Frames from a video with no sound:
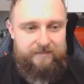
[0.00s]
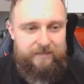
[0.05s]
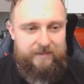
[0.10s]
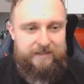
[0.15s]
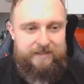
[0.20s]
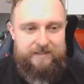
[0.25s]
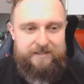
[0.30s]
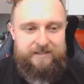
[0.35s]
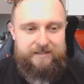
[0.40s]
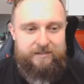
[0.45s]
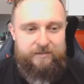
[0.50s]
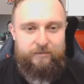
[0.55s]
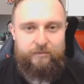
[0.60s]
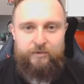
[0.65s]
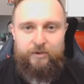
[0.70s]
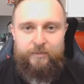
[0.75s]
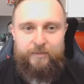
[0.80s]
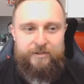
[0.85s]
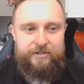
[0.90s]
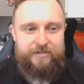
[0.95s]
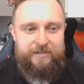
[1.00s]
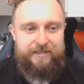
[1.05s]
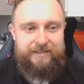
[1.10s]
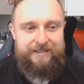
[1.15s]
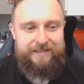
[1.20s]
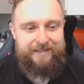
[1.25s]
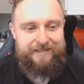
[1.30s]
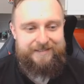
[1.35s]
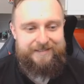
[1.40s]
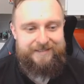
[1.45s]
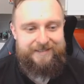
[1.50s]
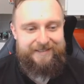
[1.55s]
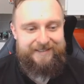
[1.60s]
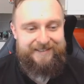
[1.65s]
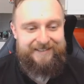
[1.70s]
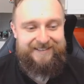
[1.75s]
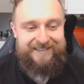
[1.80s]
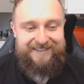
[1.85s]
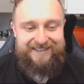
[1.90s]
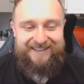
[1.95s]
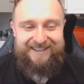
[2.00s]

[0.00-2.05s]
Maybe this is a rubbish league, isn't it?